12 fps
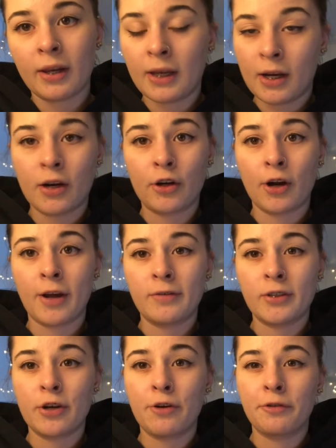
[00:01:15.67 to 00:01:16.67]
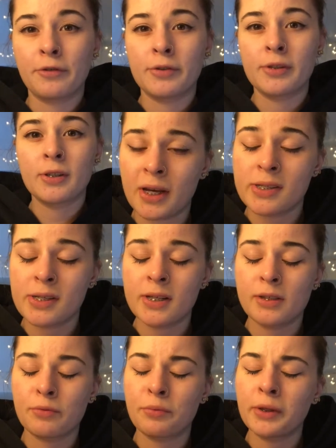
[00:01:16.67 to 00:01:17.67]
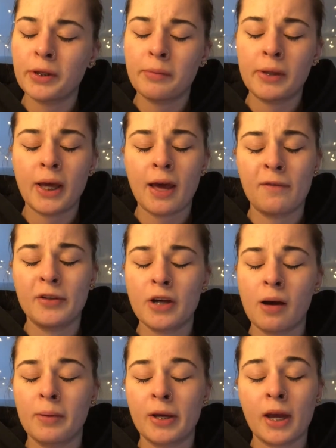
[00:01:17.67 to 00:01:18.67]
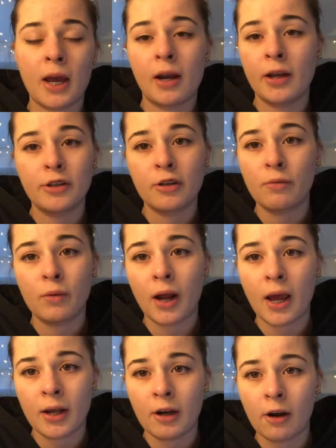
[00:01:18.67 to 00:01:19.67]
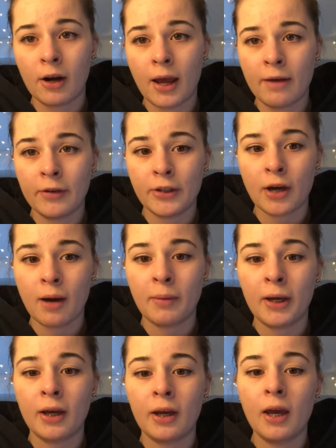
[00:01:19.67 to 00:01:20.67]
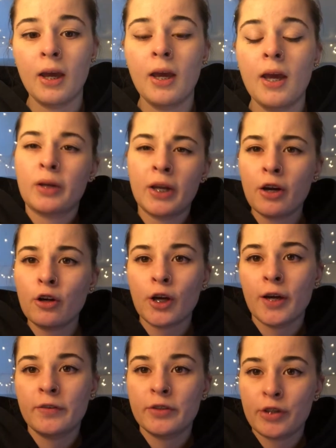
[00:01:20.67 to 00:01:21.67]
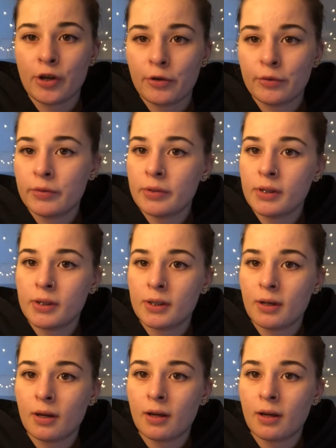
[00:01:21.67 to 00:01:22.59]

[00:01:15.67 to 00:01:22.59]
Neon Gravestones because it's a really heavy topic and I don't want to end on a heavy topic. Neon Gravestones